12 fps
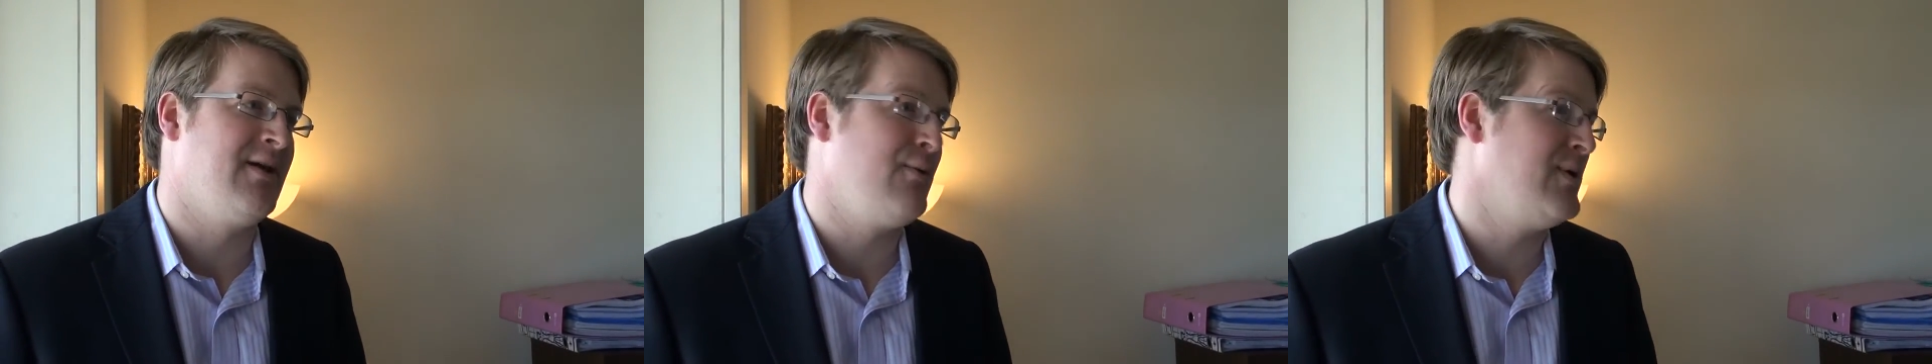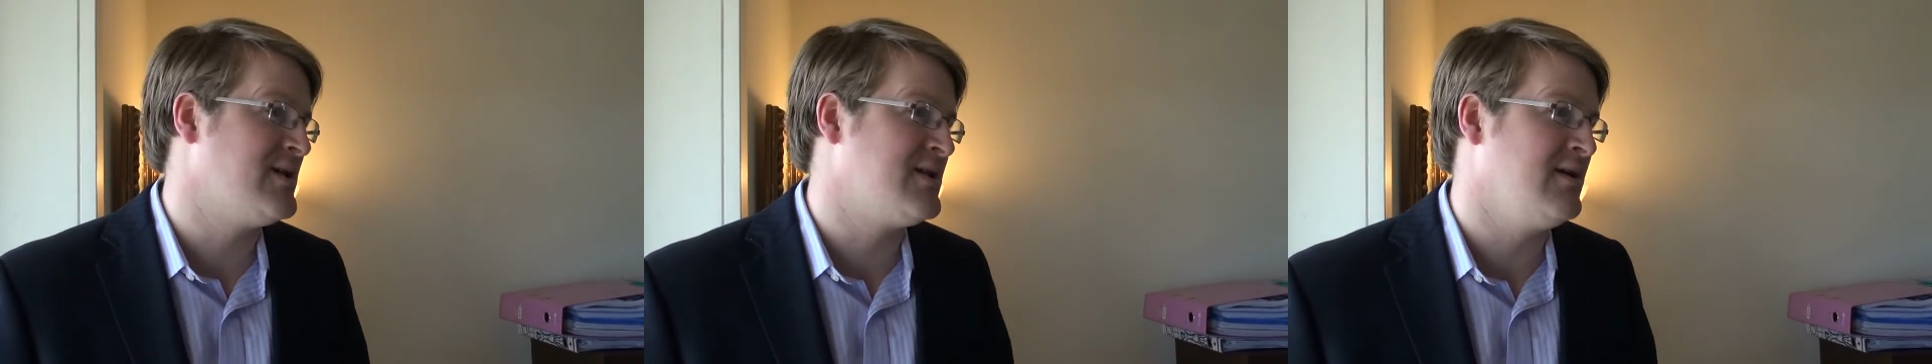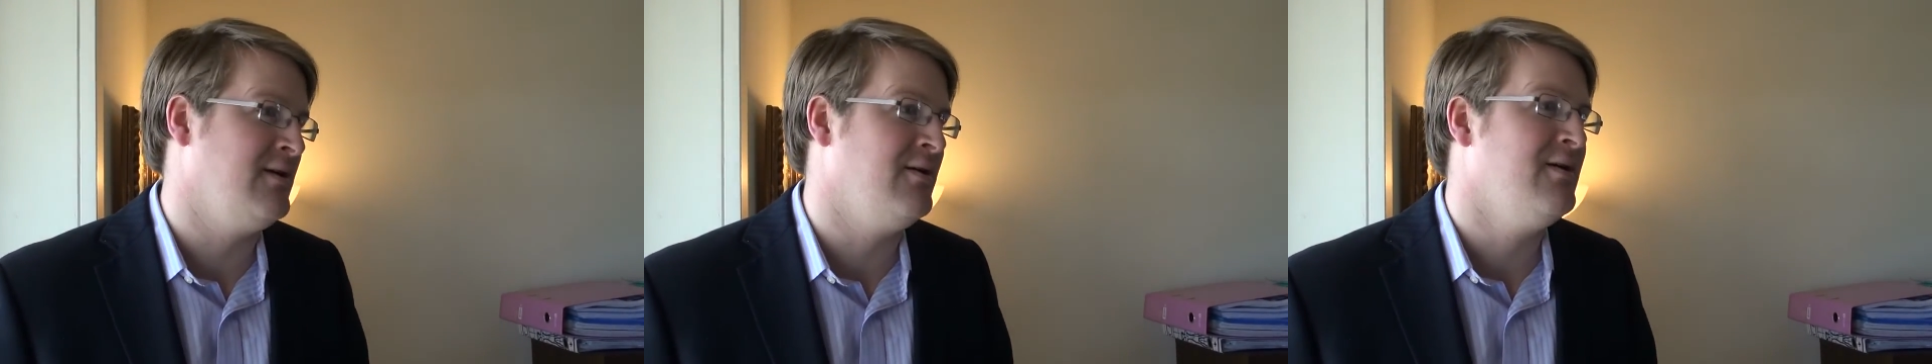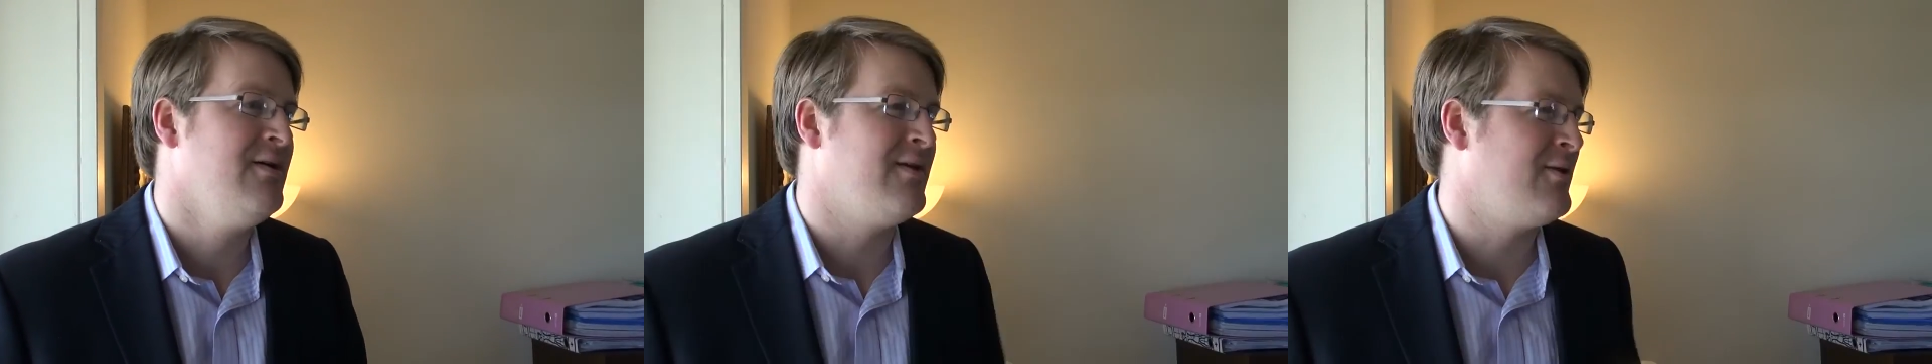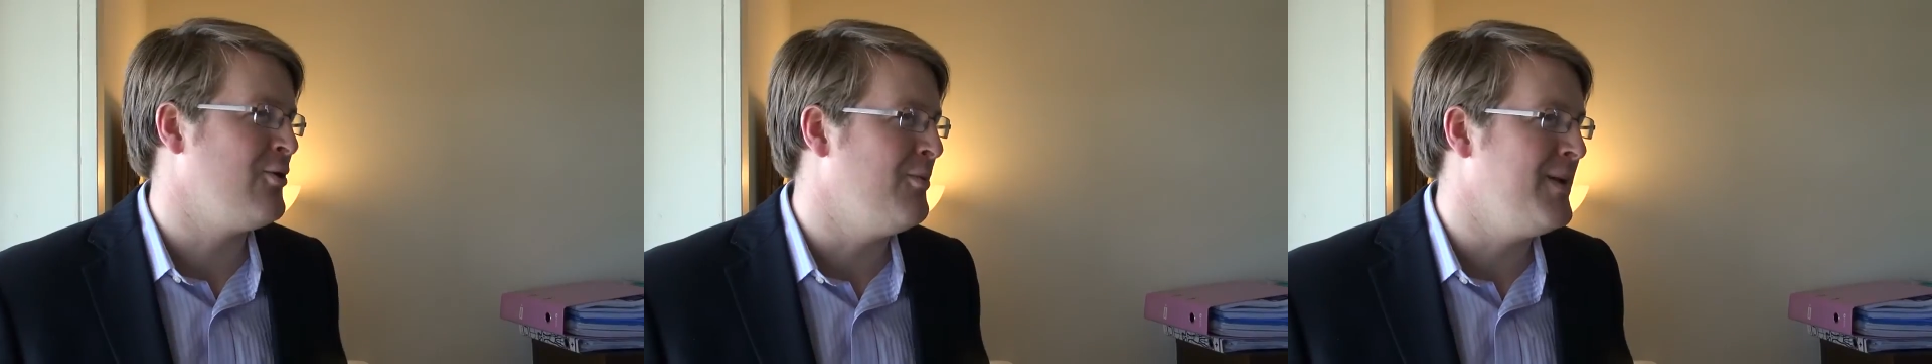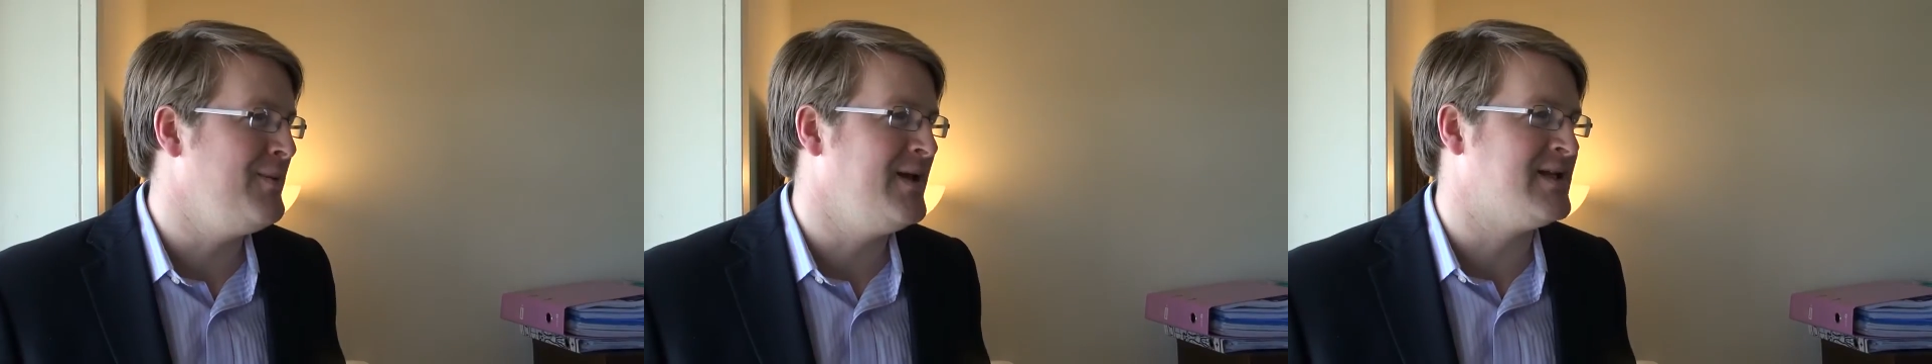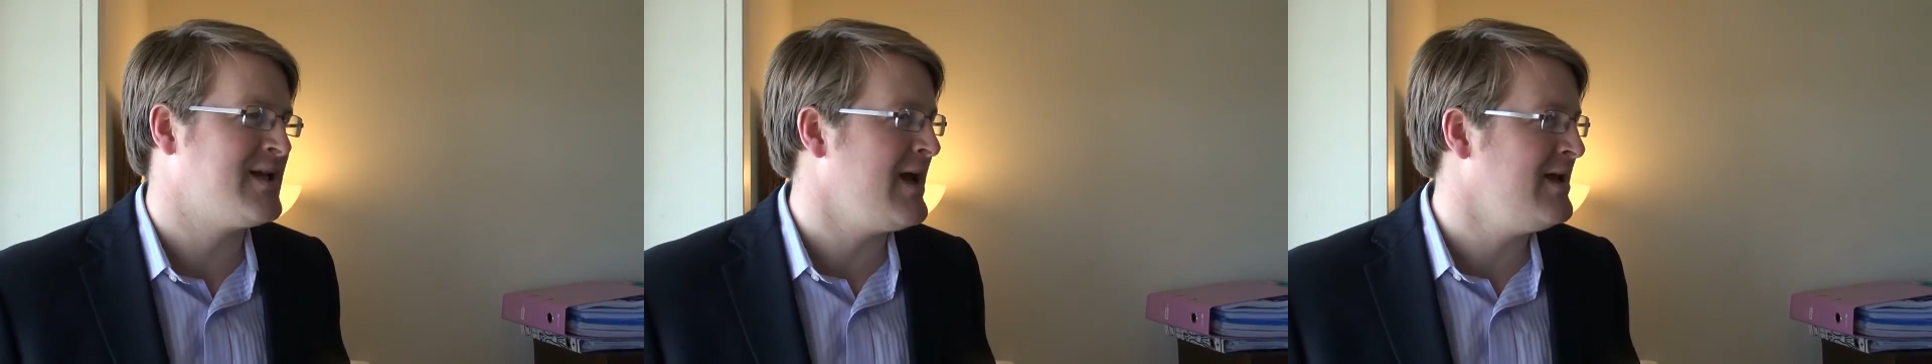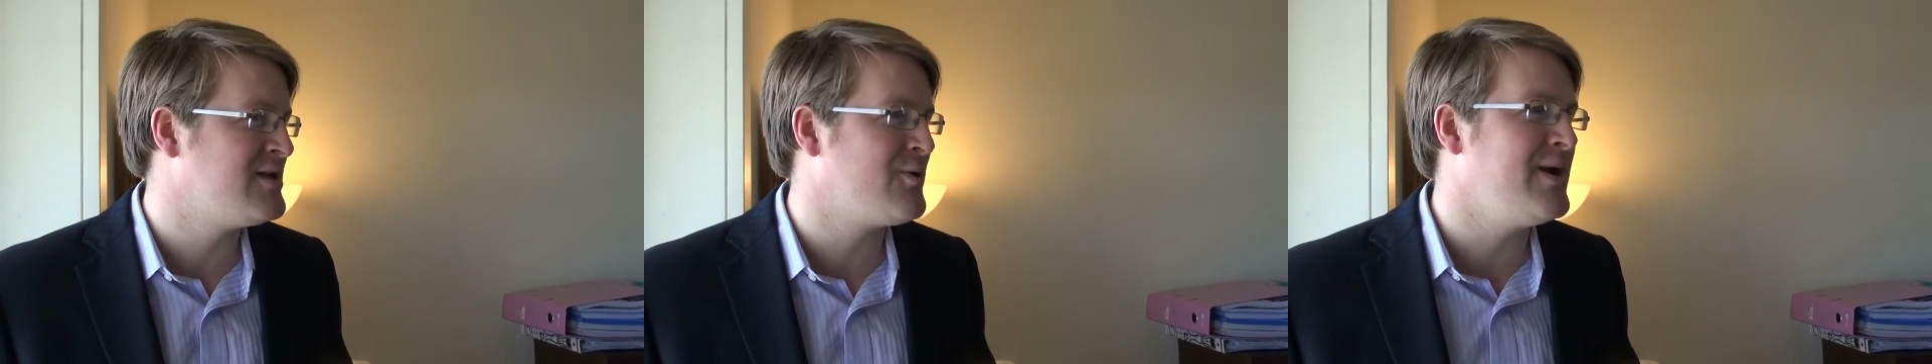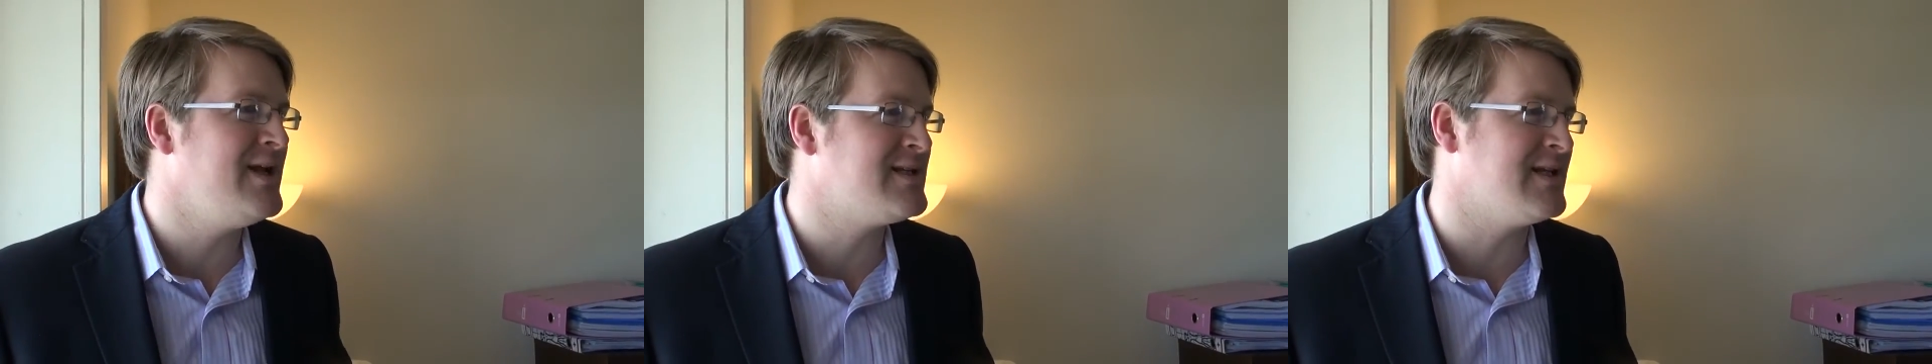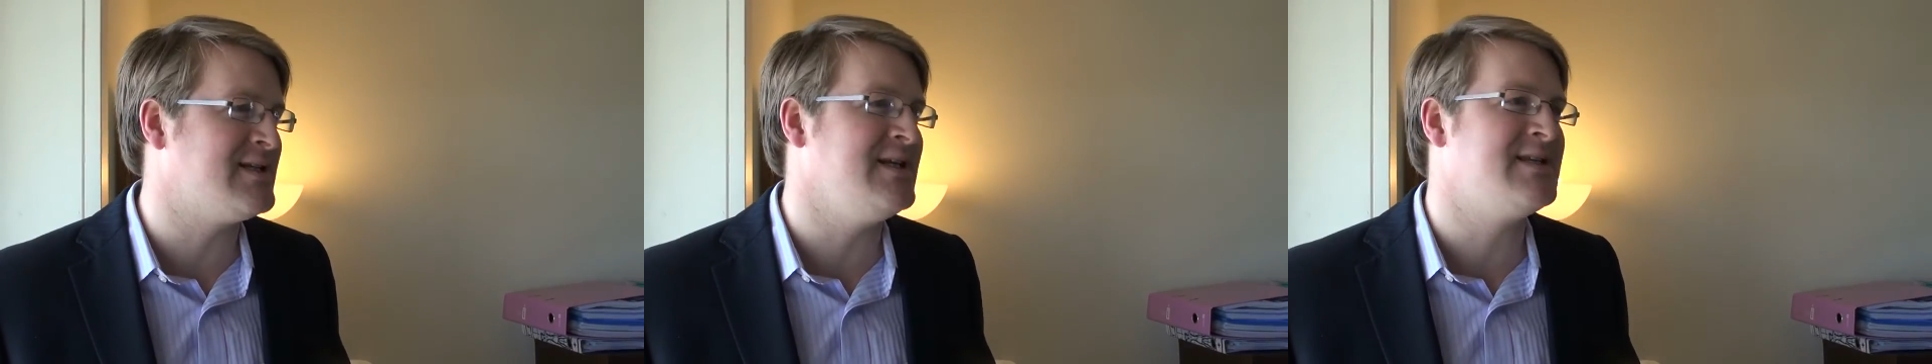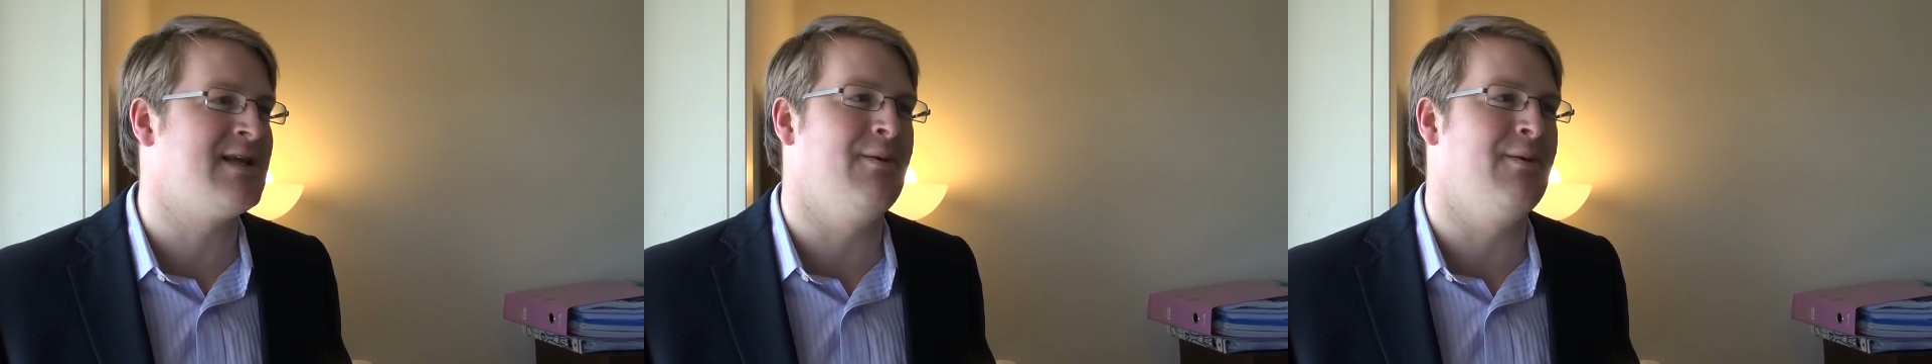That went to, they thought maybe 10, 20 cities.